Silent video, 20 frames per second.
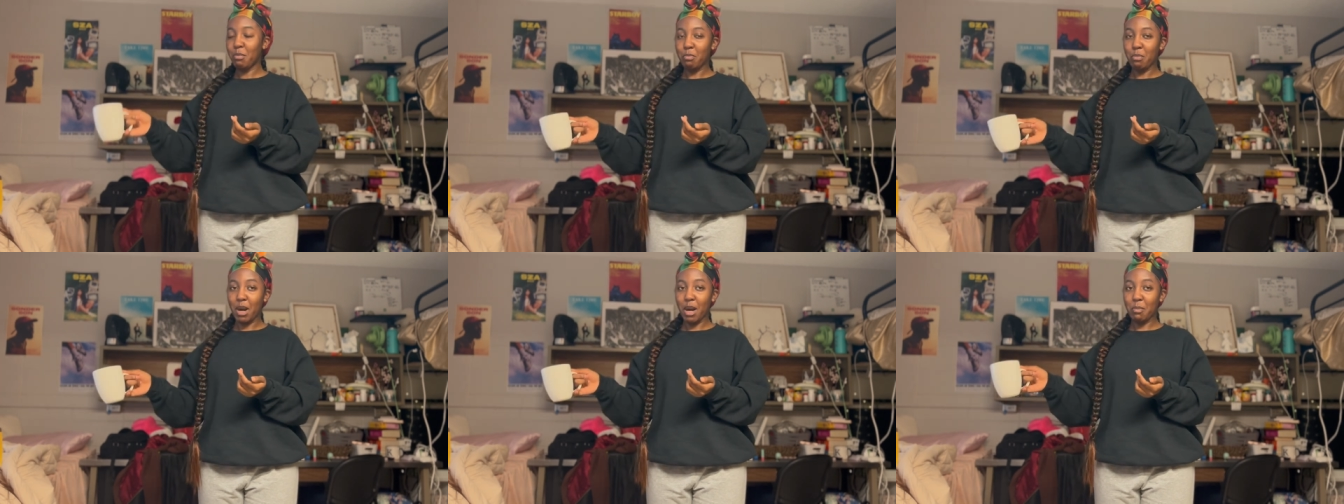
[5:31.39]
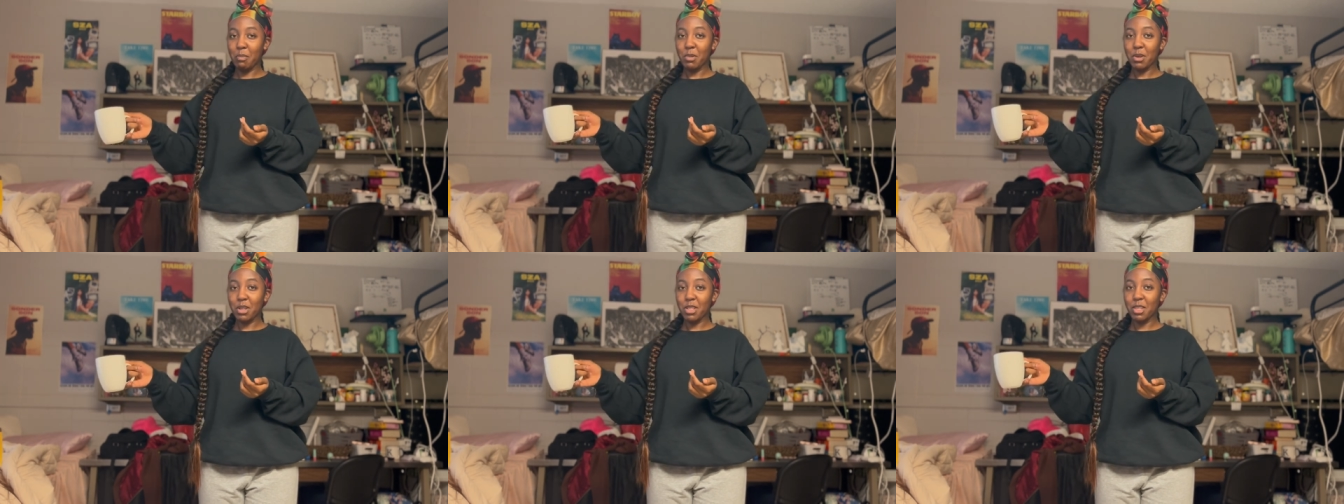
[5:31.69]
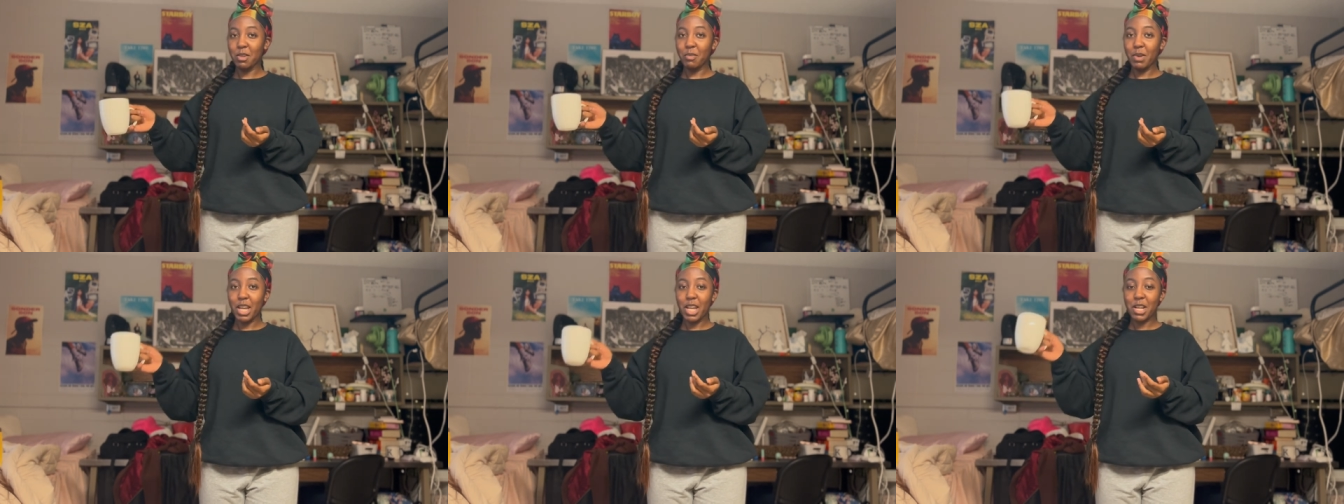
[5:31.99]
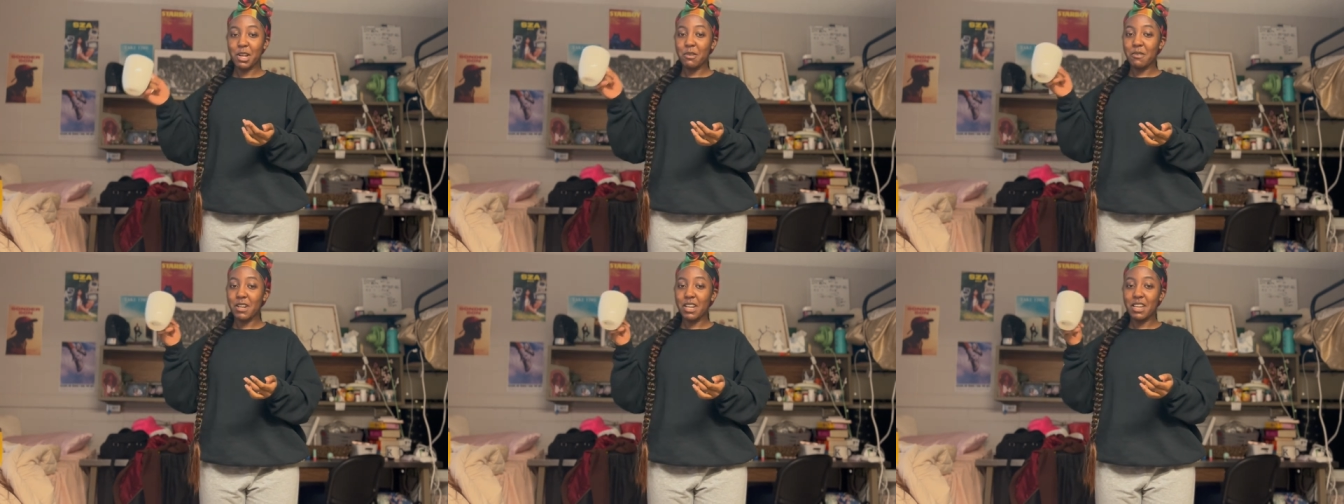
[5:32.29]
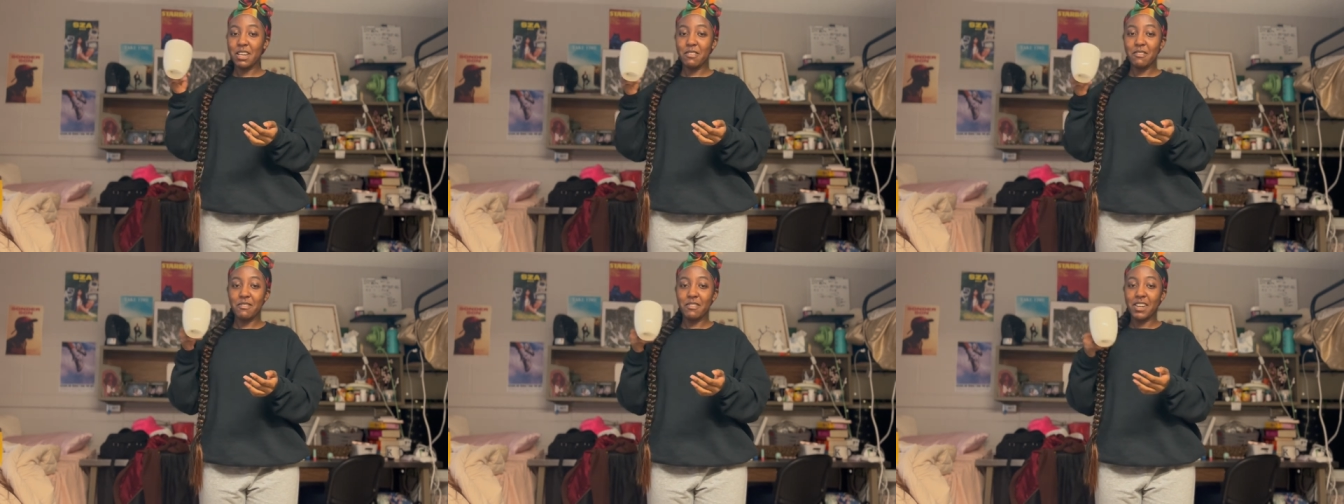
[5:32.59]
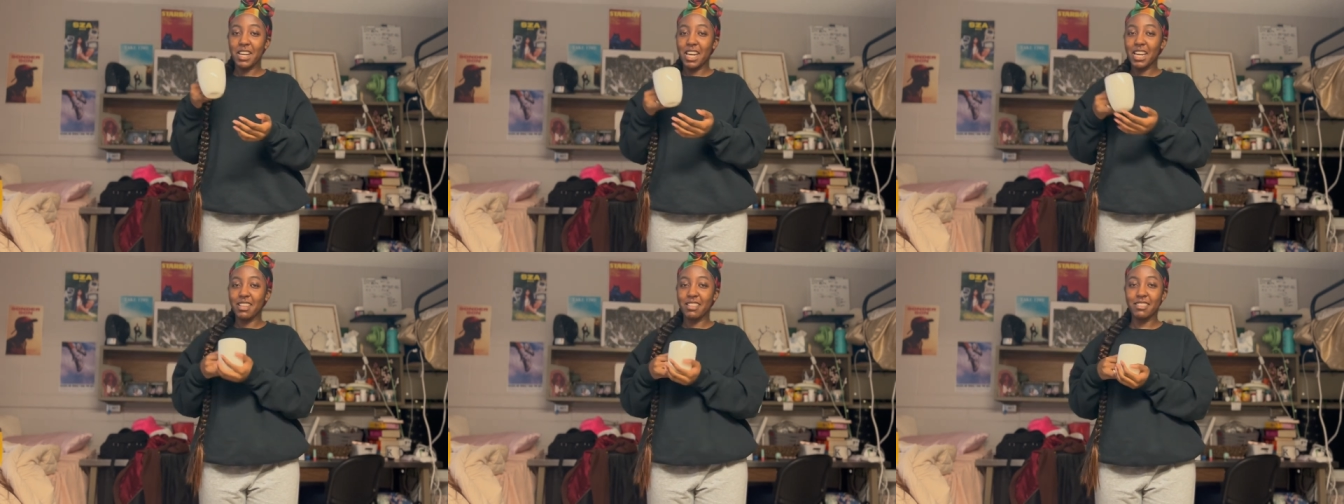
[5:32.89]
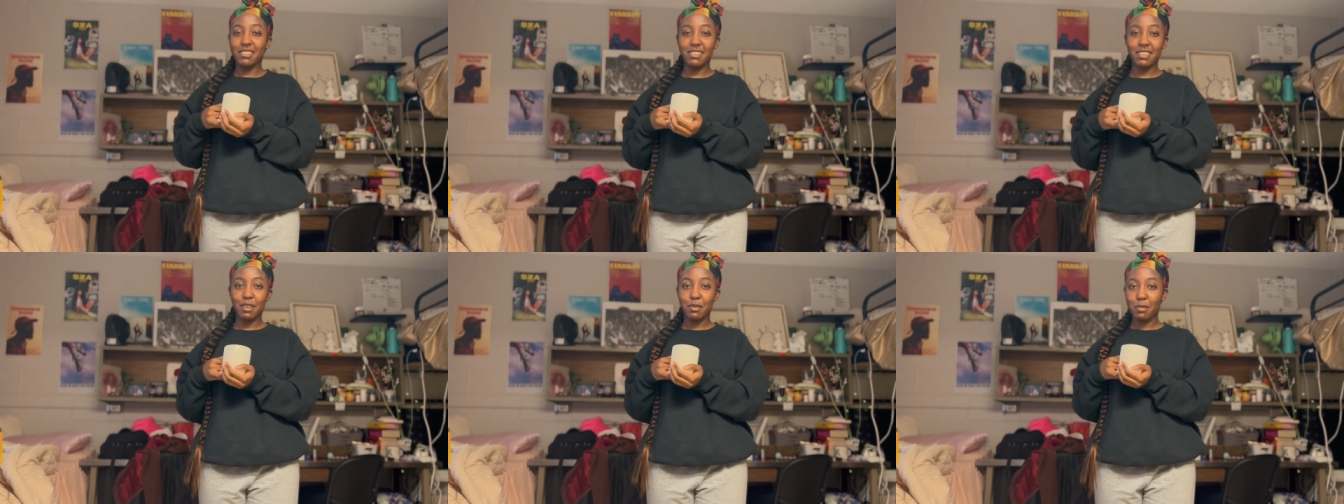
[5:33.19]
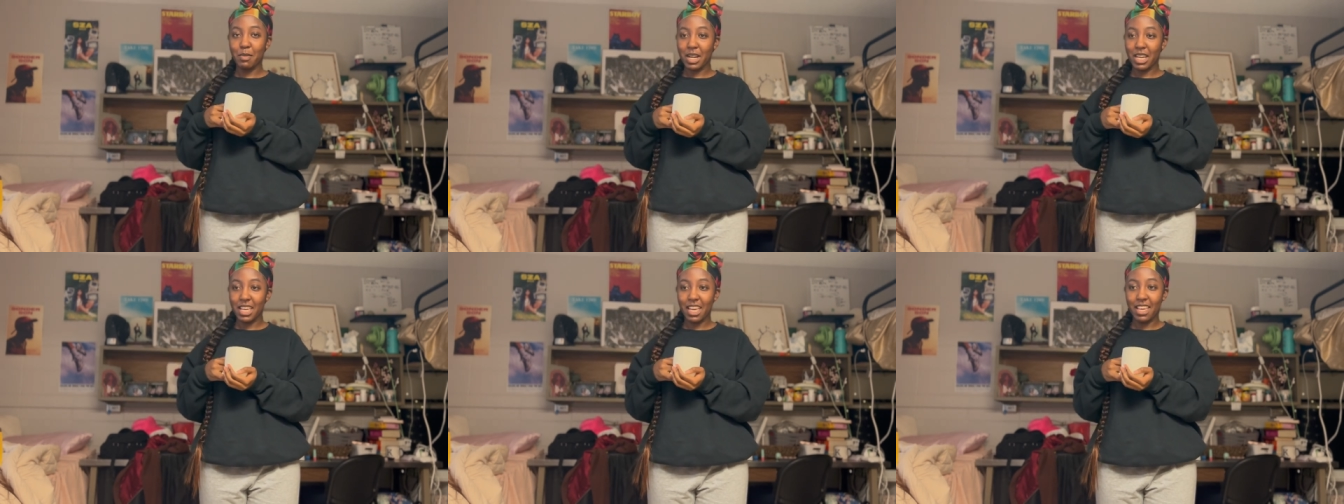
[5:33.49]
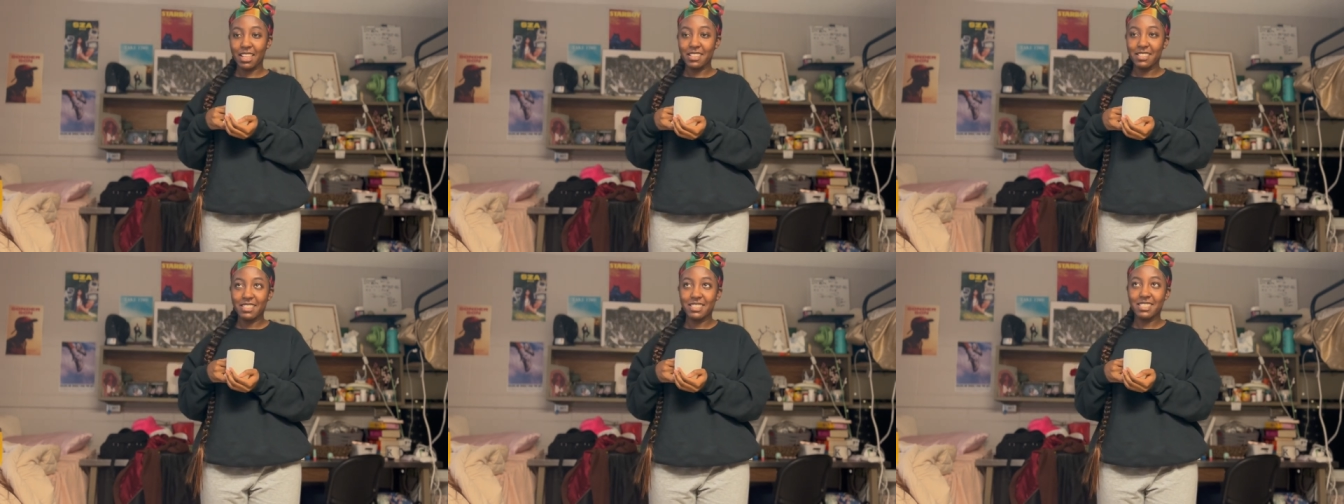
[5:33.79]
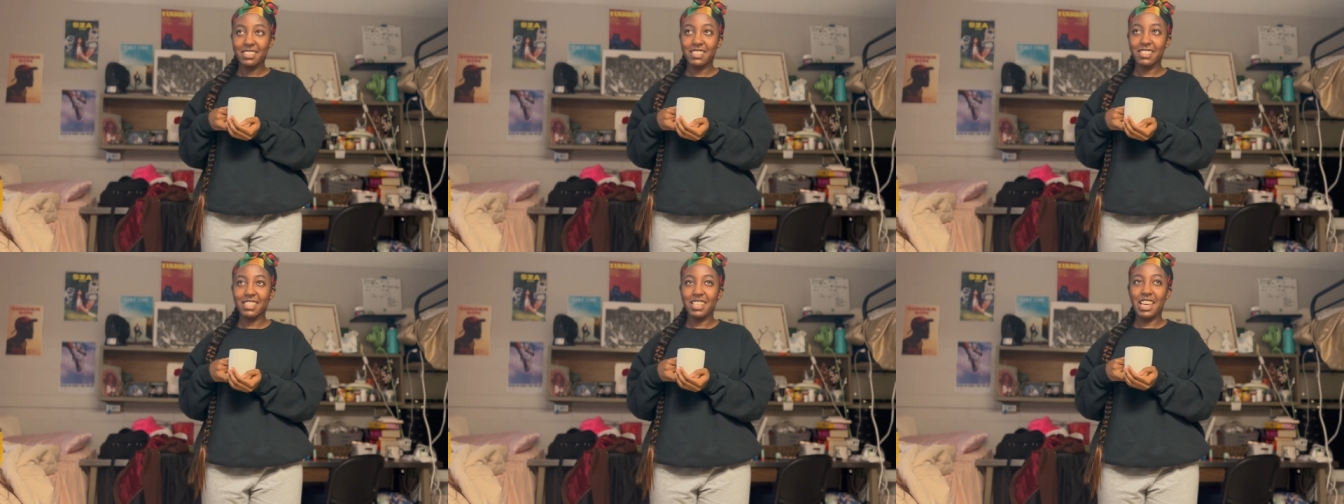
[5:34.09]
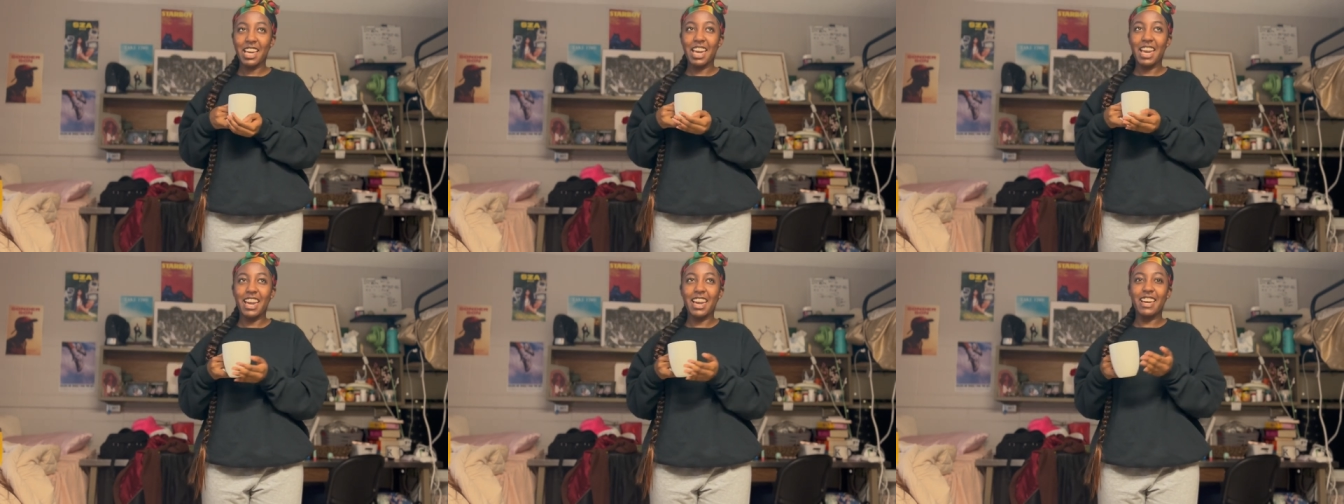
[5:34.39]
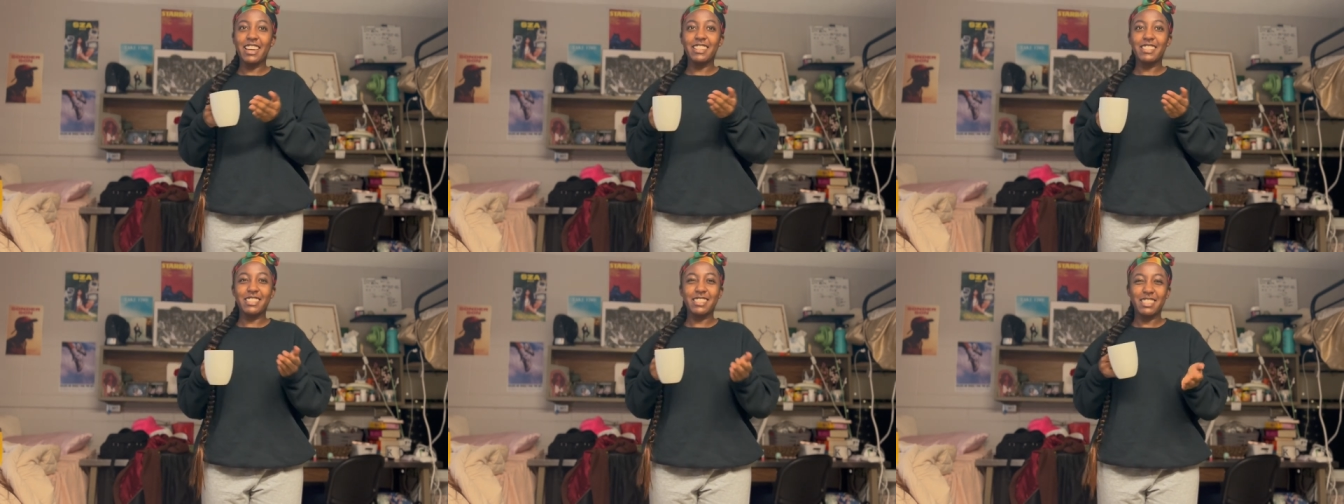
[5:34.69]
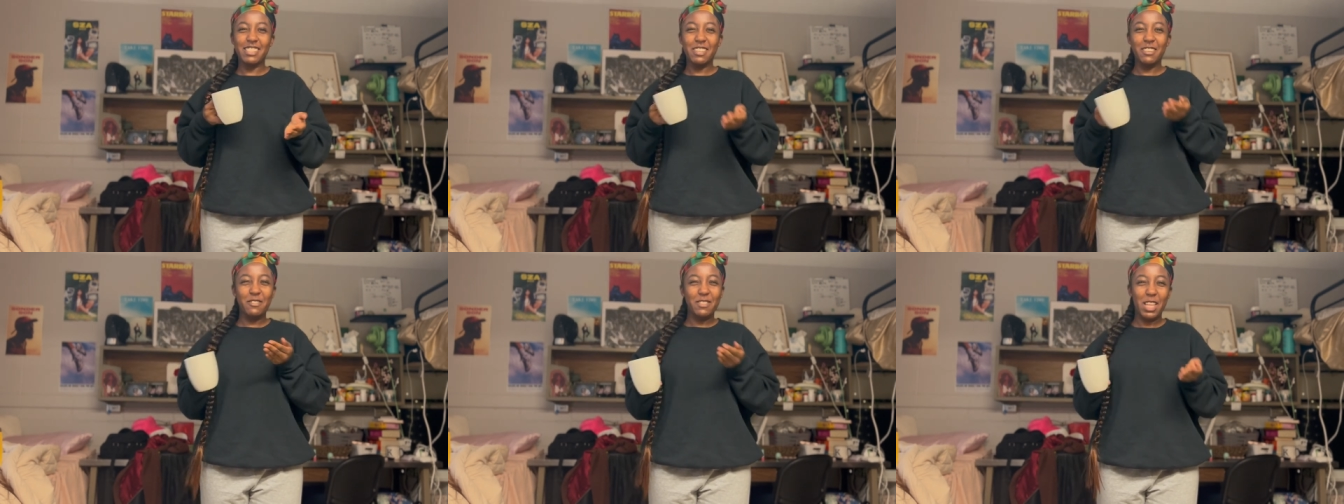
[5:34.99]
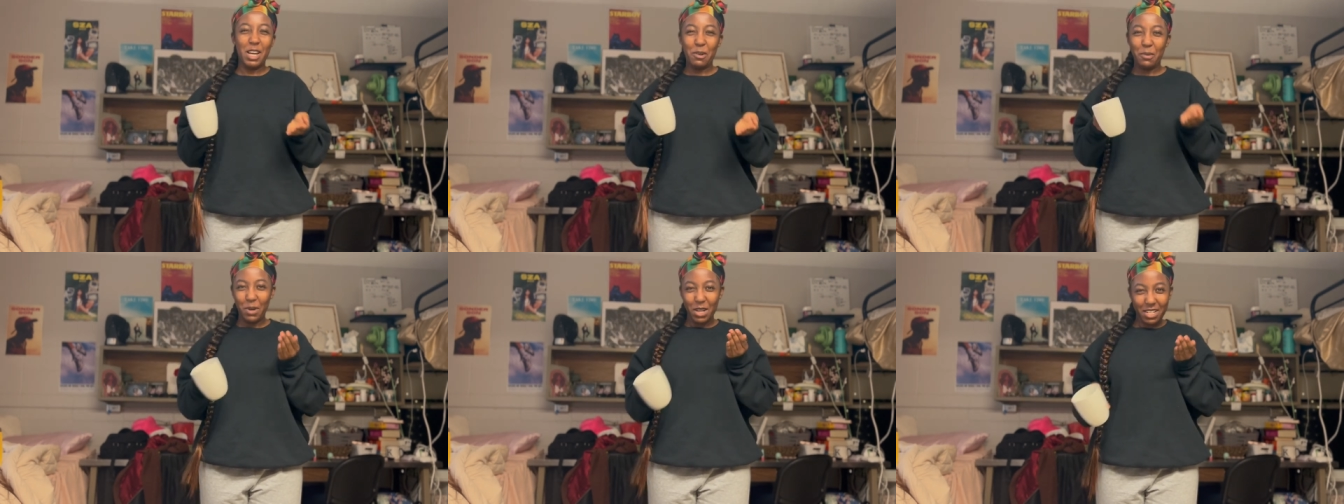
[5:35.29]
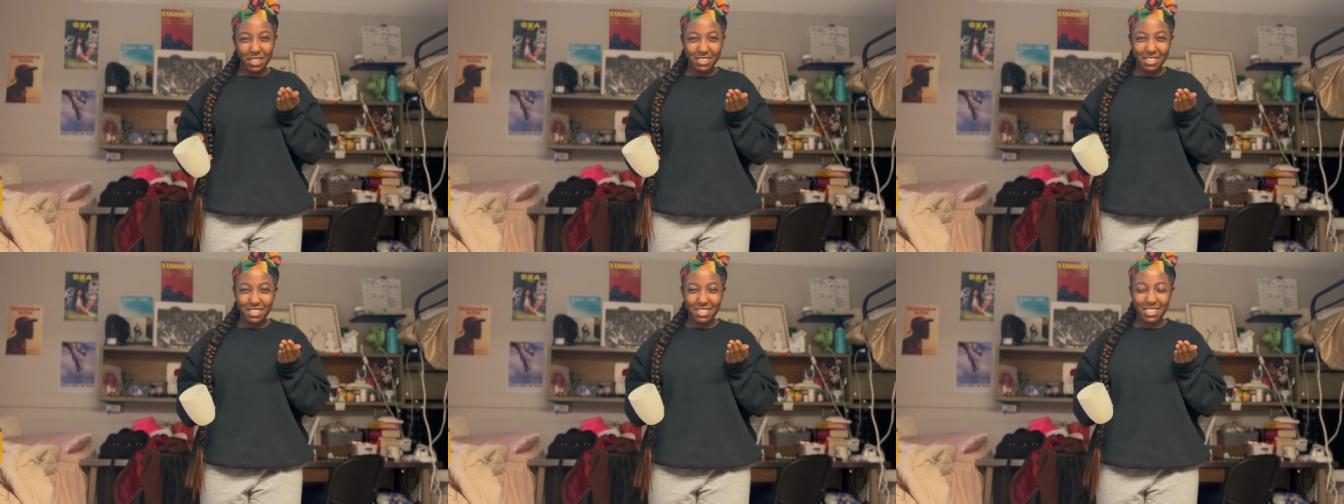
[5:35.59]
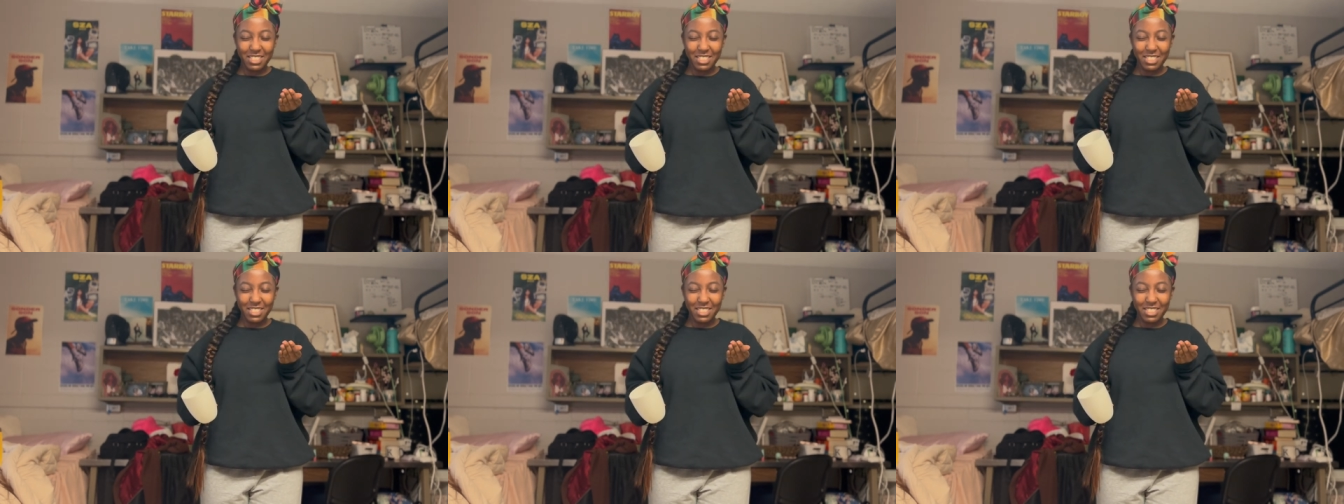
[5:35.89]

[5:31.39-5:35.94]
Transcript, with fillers: pop her in the microwave, and dip my ends and see if that works.